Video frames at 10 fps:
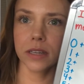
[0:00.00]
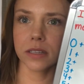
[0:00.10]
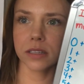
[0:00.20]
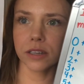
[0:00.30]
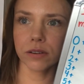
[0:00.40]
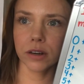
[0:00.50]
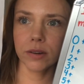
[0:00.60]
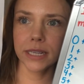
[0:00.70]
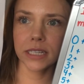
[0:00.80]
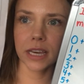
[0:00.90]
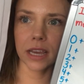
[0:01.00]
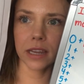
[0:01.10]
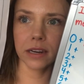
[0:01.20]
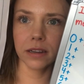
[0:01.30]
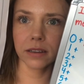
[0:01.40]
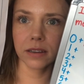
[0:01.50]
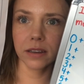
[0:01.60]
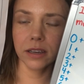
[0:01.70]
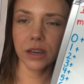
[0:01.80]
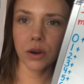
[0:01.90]
0 and 10,
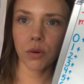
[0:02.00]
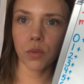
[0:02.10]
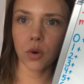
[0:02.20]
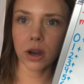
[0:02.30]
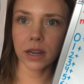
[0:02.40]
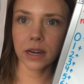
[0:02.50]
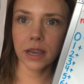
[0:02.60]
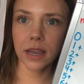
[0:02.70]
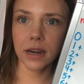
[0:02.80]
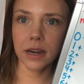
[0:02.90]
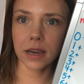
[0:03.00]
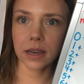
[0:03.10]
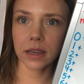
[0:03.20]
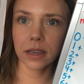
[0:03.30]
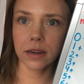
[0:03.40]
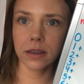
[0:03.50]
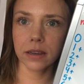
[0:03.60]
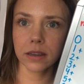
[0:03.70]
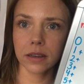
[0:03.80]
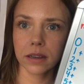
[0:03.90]
1 and 9,
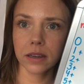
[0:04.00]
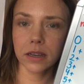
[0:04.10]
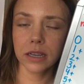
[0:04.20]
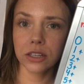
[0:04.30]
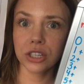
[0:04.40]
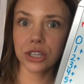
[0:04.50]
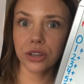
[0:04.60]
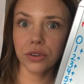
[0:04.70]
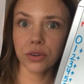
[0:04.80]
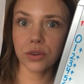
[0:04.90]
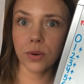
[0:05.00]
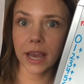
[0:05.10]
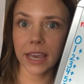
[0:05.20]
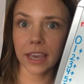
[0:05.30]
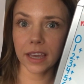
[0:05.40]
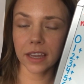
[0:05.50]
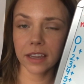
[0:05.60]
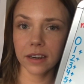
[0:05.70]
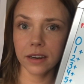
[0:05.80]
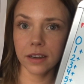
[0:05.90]
2
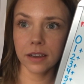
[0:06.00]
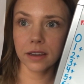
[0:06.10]
and...